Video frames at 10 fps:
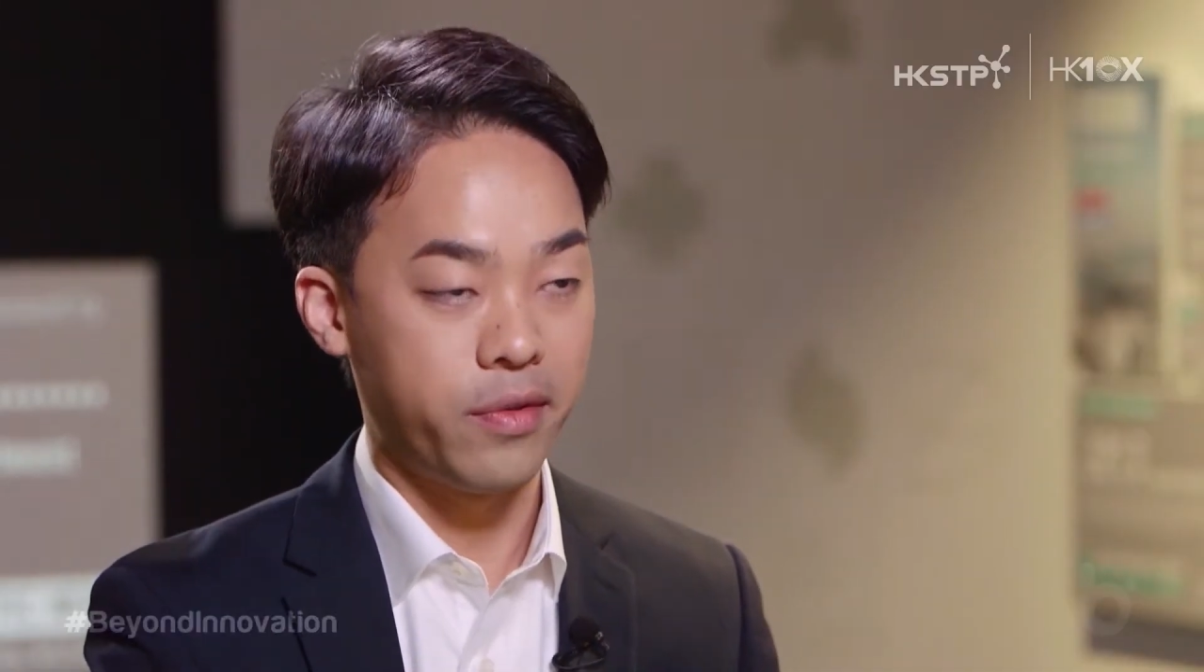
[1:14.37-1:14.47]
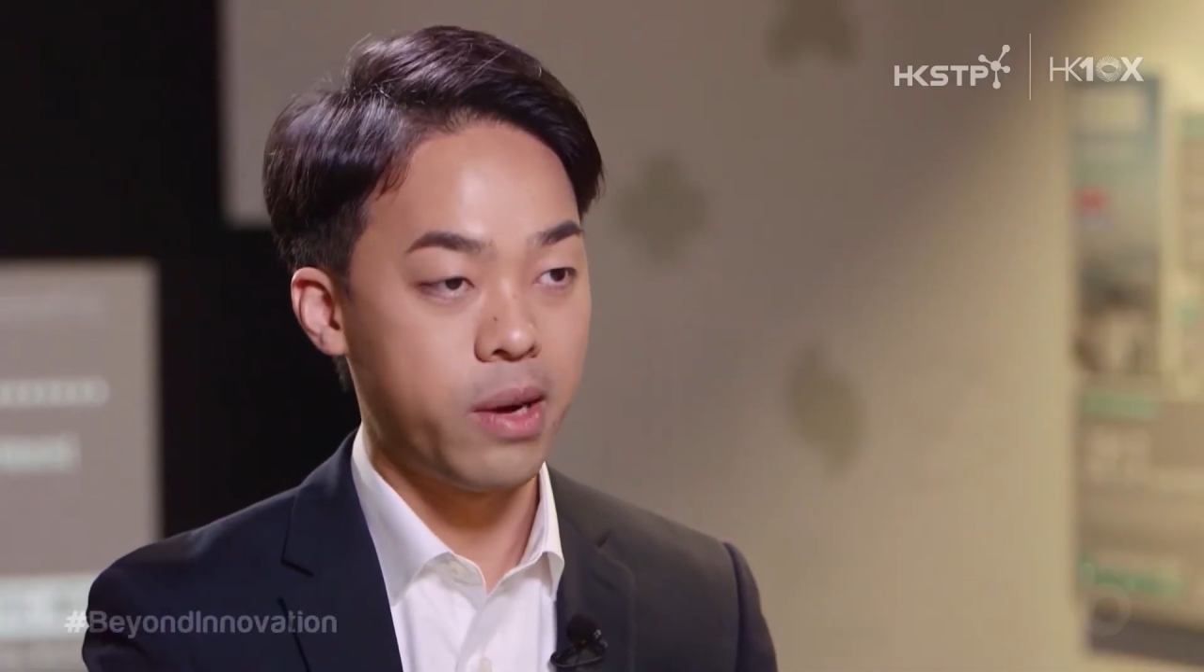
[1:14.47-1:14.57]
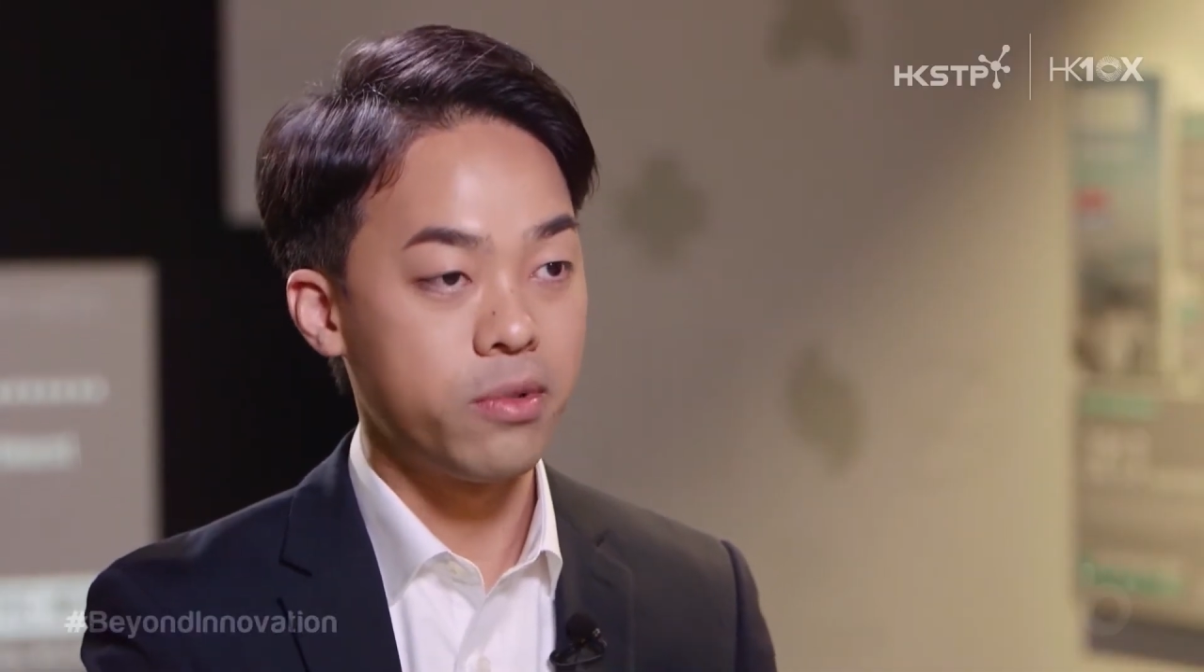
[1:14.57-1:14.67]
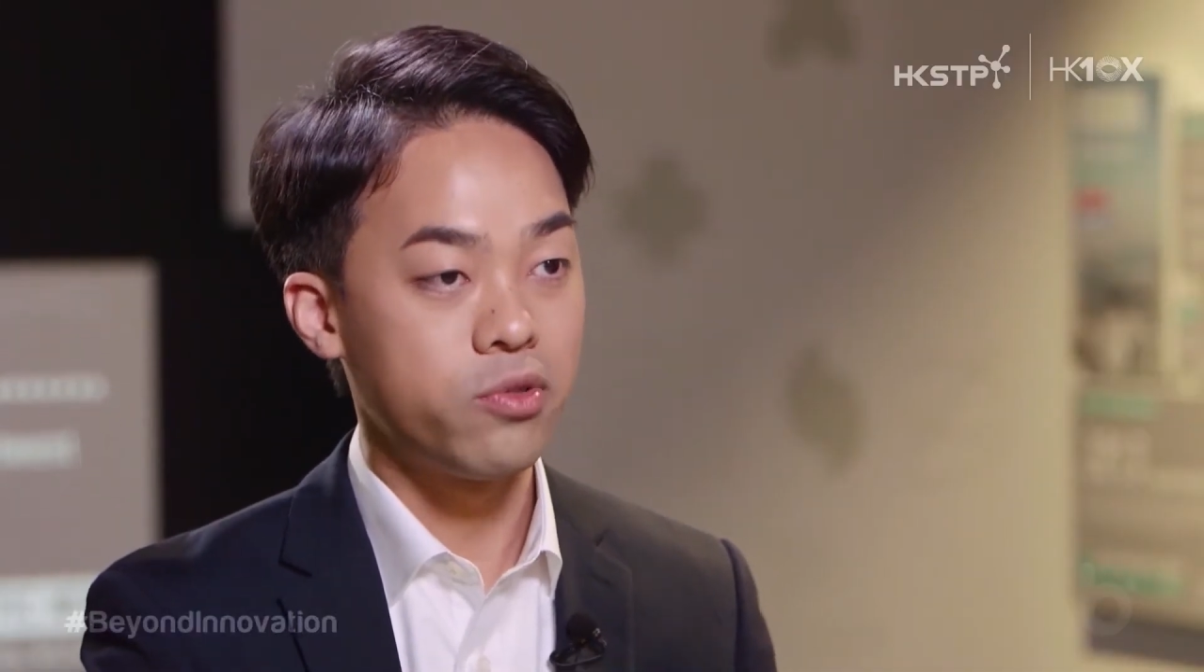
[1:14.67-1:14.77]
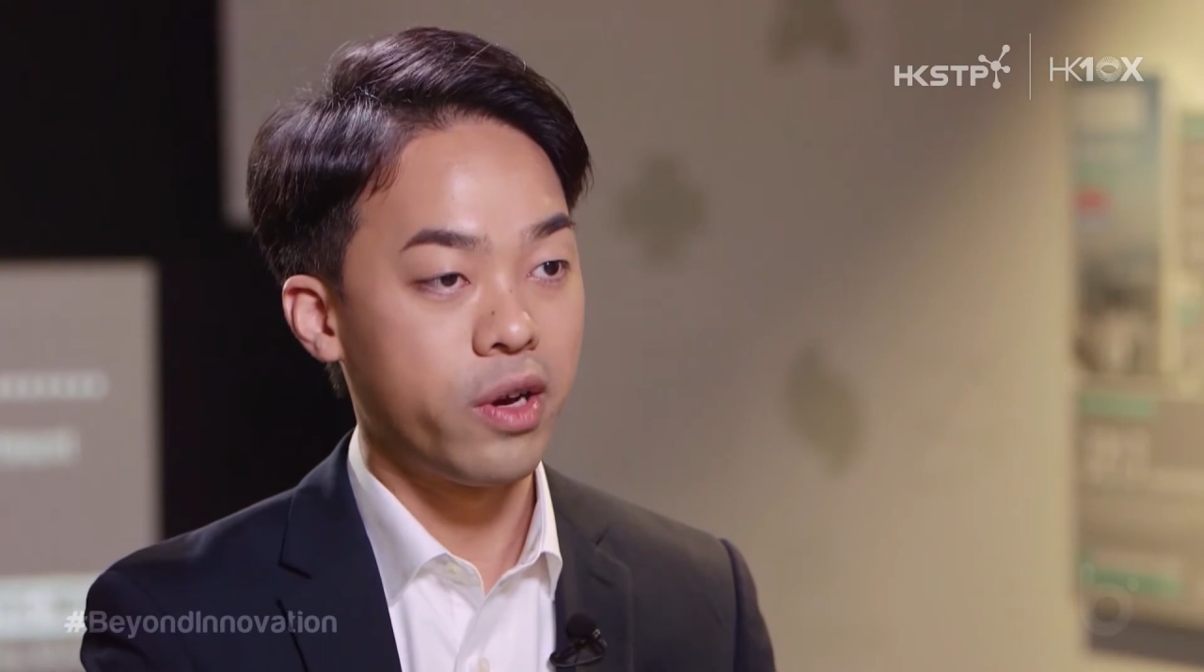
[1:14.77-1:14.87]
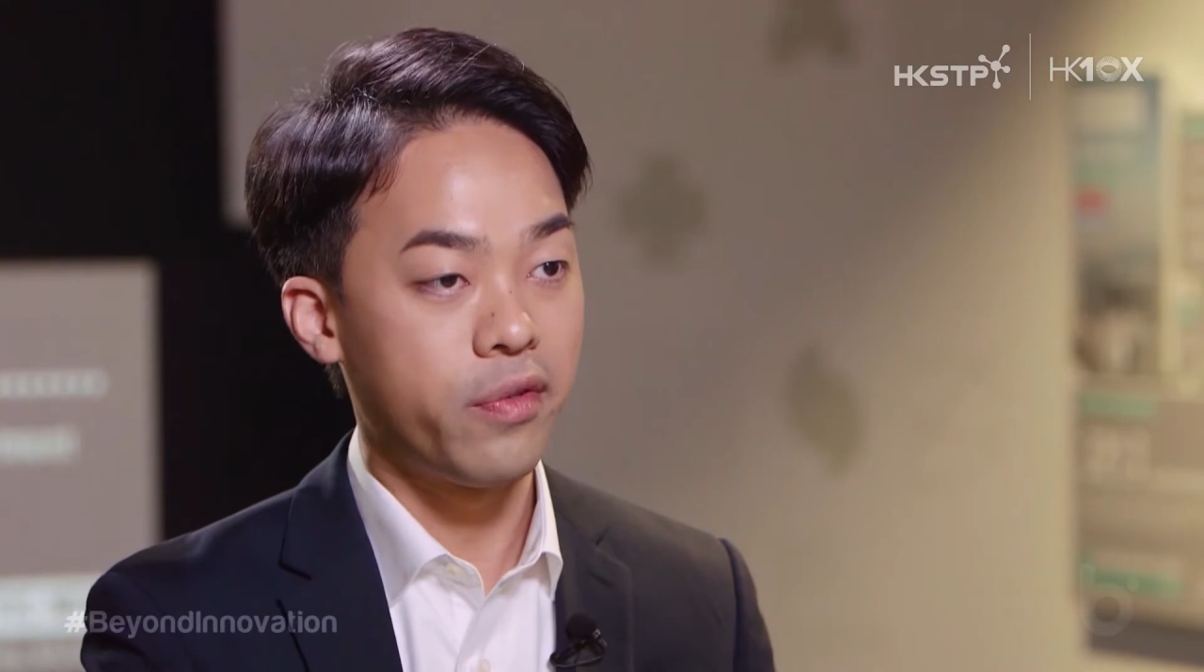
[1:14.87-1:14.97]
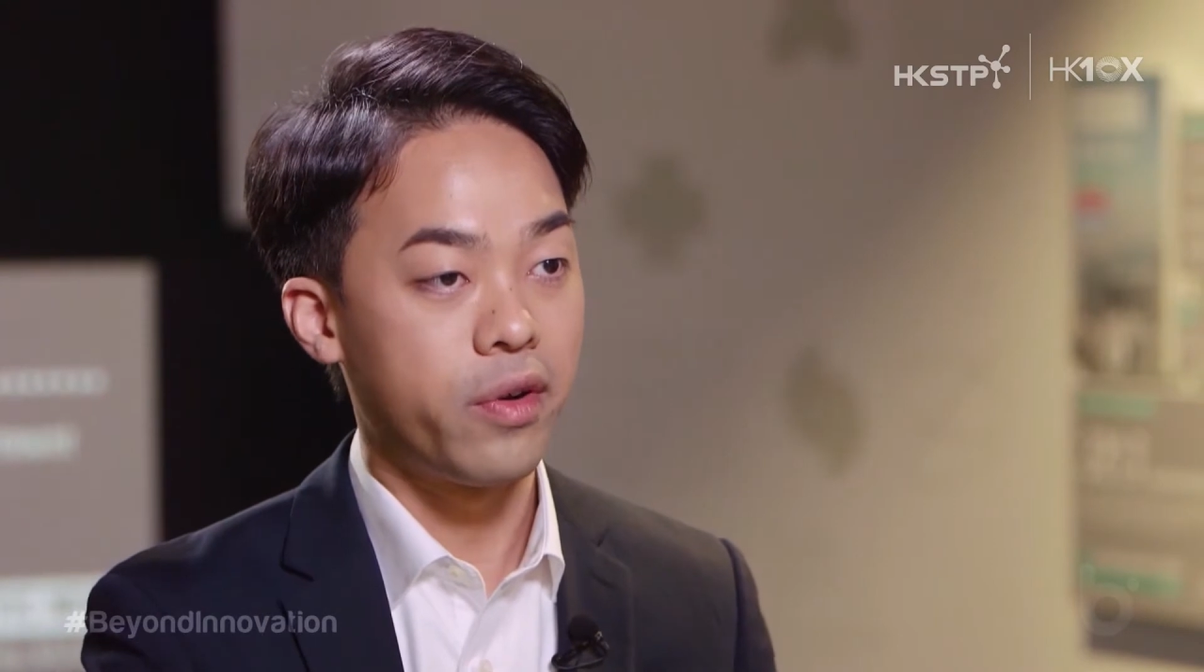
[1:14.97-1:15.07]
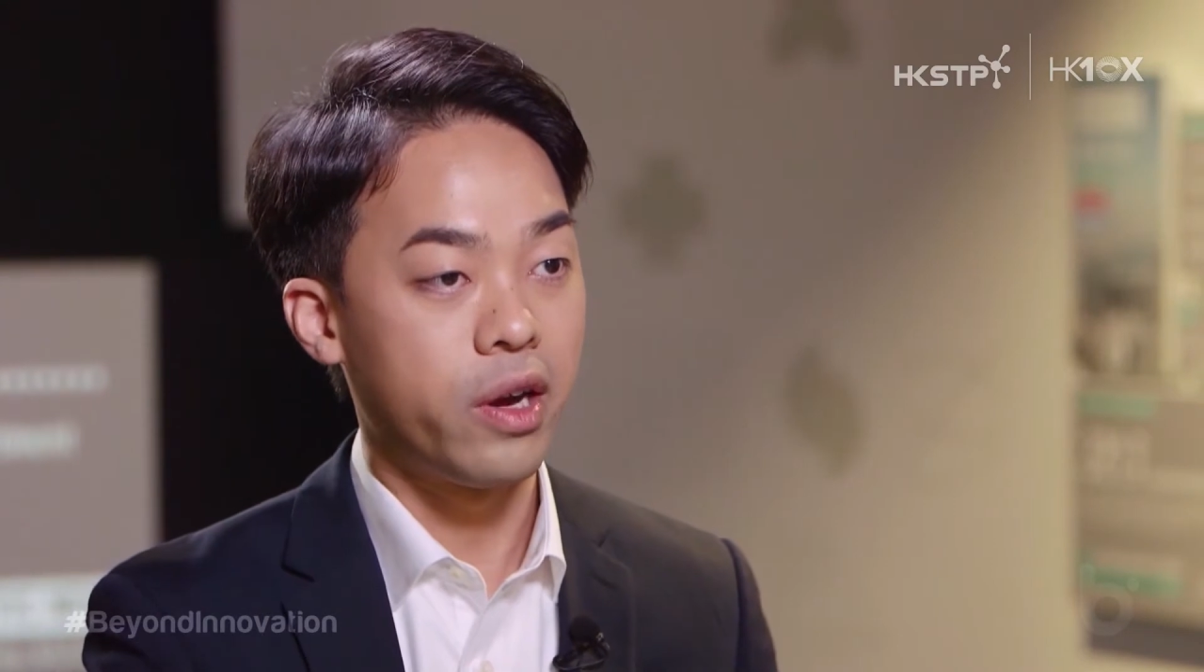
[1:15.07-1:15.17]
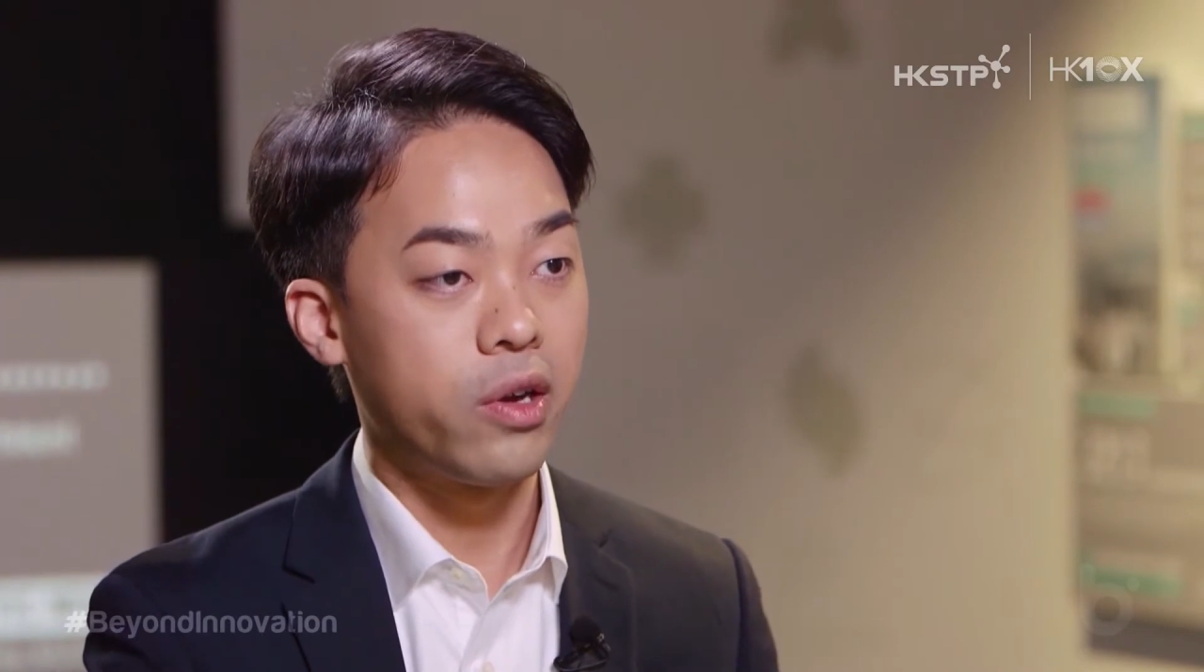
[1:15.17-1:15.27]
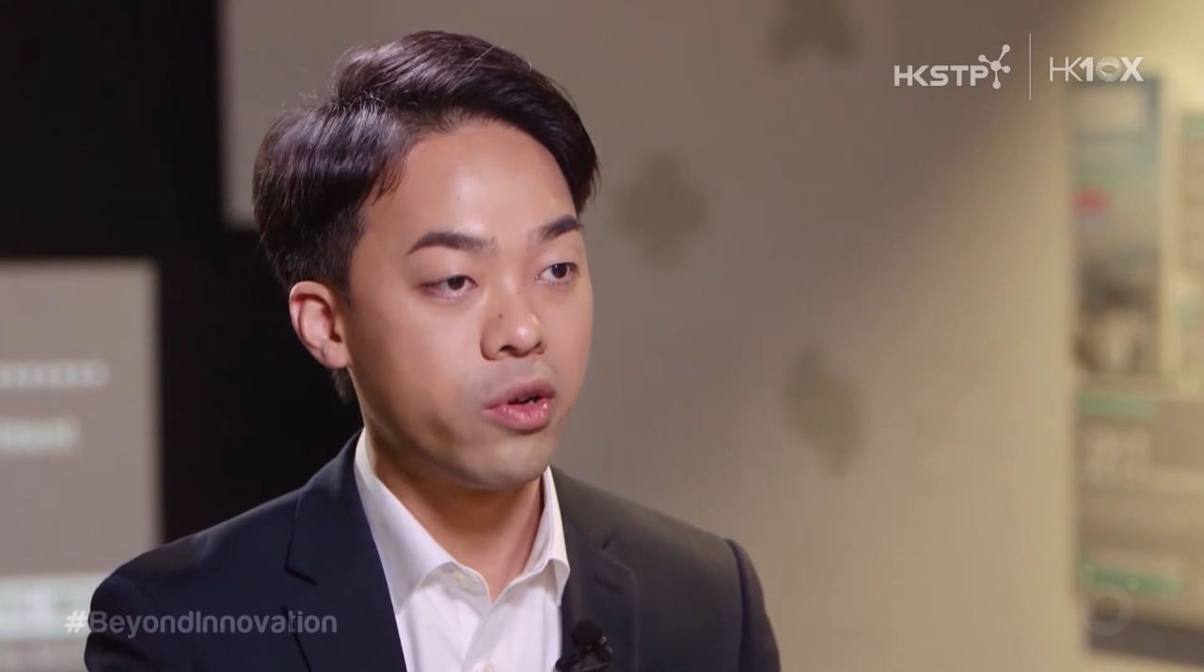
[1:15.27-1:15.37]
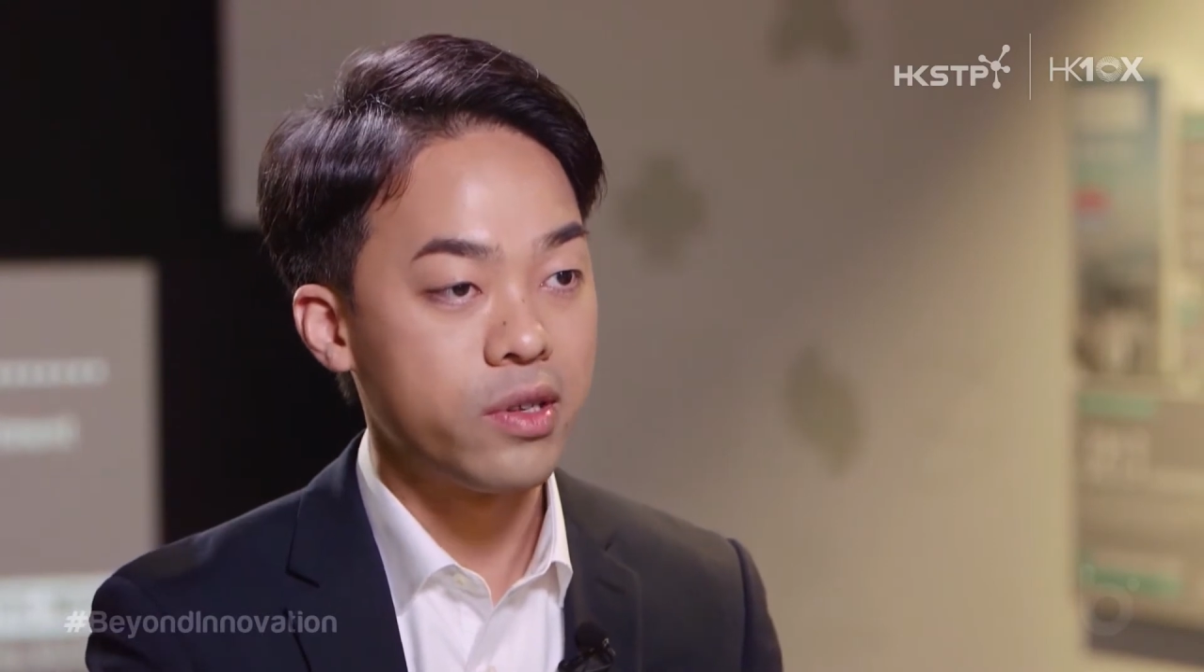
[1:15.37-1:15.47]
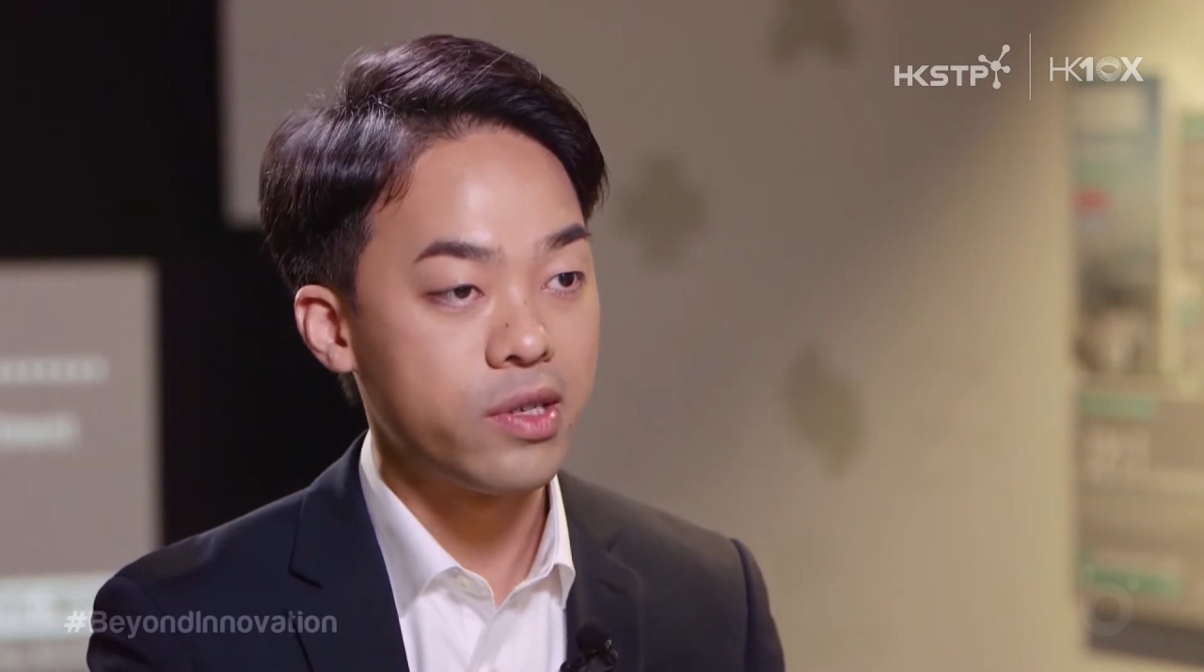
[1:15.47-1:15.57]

demonstrated very good